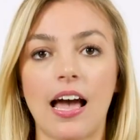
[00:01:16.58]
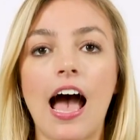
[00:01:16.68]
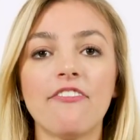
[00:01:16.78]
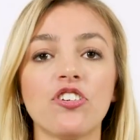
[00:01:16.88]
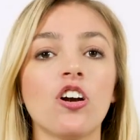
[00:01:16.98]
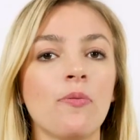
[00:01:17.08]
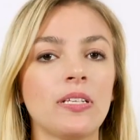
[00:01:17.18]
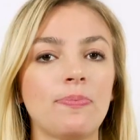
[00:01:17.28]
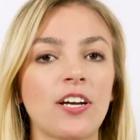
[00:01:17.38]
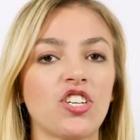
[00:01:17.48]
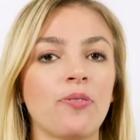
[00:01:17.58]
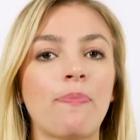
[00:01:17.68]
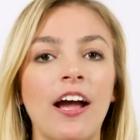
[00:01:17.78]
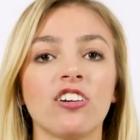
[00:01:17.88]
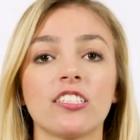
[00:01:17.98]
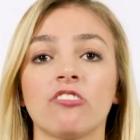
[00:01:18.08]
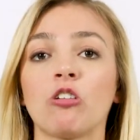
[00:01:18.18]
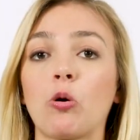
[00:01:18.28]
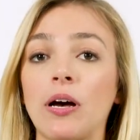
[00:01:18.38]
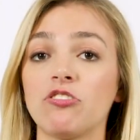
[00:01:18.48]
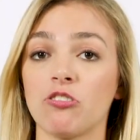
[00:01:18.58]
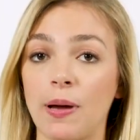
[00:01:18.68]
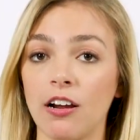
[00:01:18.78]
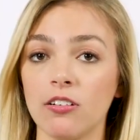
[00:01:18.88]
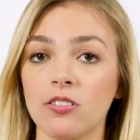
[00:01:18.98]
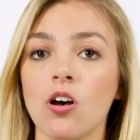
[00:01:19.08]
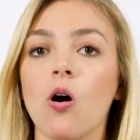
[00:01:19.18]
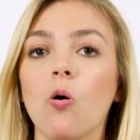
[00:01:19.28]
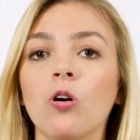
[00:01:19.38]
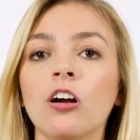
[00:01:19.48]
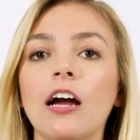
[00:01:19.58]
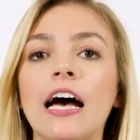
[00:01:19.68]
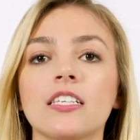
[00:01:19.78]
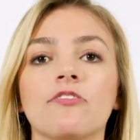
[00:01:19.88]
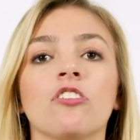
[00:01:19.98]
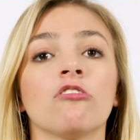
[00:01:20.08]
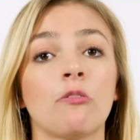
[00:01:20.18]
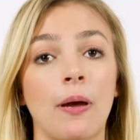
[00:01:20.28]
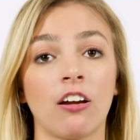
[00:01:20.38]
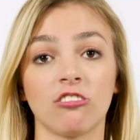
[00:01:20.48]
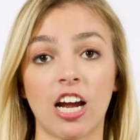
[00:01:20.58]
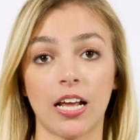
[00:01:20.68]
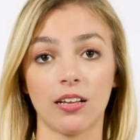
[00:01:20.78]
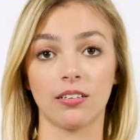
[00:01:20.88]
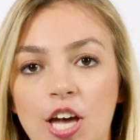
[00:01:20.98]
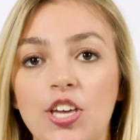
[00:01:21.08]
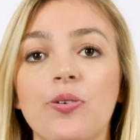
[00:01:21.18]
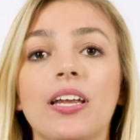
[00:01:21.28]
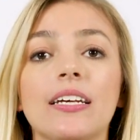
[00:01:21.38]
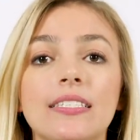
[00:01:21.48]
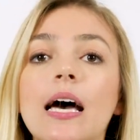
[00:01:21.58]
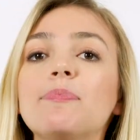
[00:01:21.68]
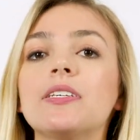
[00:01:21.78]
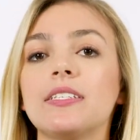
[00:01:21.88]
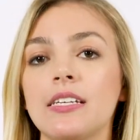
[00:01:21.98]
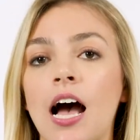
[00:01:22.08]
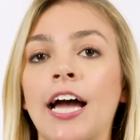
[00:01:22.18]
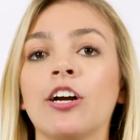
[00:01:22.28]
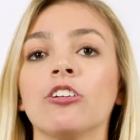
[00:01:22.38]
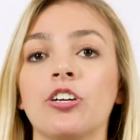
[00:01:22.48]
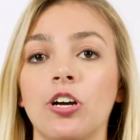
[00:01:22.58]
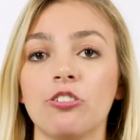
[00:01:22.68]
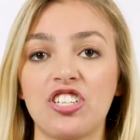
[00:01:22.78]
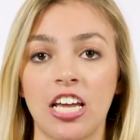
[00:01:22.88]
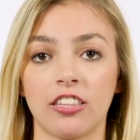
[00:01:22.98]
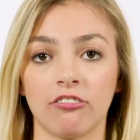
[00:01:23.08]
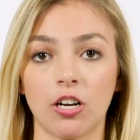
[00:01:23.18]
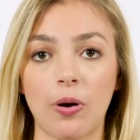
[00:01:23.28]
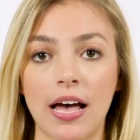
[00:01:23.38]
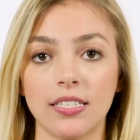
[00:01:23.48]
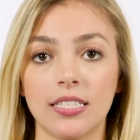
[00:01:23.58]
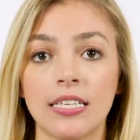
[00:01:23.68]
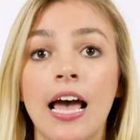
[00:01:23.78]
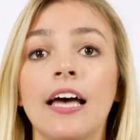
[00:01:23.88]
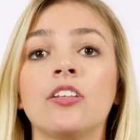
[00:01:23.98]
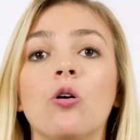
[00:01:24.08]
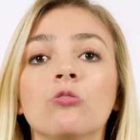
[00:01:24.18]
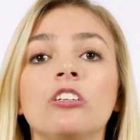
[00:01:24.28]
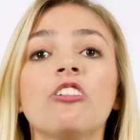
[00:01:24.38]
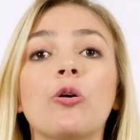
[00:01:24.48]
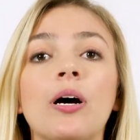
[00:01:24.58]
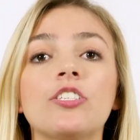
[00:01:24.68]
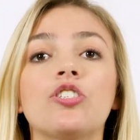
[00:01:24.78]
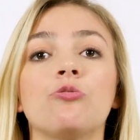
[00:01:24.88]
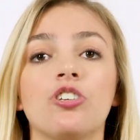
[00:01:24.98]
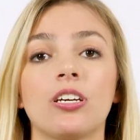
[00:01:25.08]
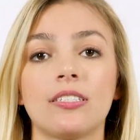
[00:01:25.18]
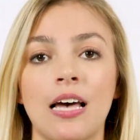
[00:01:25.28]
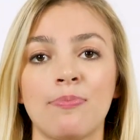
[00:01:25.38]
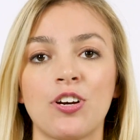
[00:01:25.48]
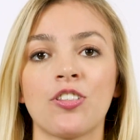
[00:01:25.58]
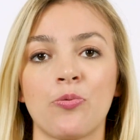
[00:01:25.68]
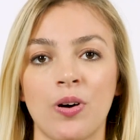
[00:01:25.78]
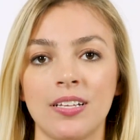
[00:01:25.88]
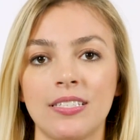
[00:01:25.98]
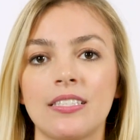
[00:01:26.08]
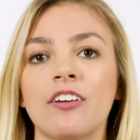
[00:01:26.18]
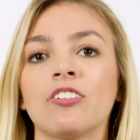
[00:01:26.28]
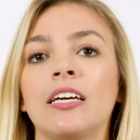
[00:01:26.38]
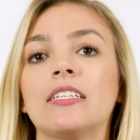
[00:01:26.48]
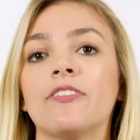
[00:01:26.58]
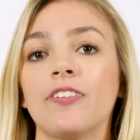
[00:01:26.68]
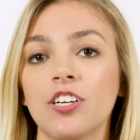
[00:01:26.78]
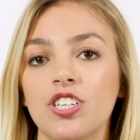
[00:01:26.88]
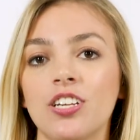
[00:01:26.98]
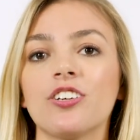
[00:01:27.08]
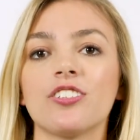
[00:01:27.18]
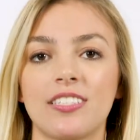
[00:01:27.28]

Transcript: After a home inspection, buyers can request repairs or ask for a repair credit. You can accept, deny, or negotiate their requests, and the only requests you should accept are the ones that relate to function or